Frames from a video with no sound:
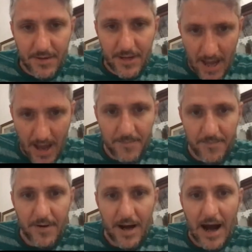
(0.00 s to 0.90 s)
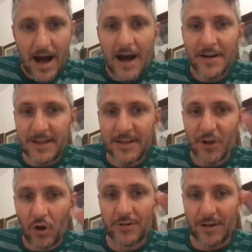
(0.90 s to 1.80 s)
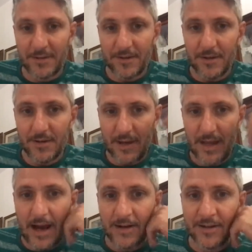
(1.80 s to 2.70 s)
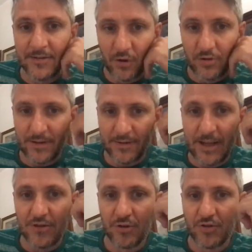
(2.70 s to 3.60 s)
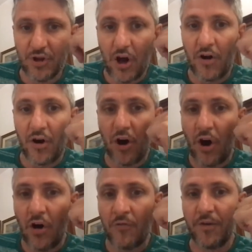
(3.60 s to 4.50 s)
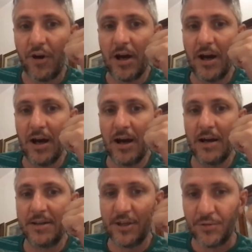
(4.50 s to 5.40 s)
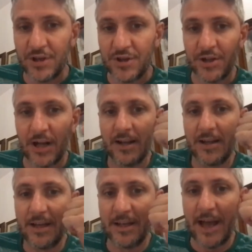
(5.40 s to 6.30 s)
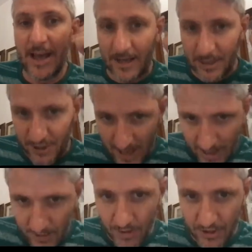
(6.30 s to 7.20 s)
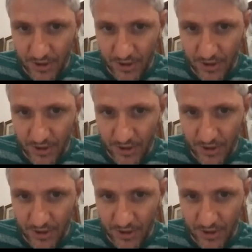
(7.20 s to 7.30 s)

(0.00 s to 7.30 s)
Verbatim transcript: Yeah. Are, so these, it, all, it, yeah, are these all translations of, of uh, the original in English language?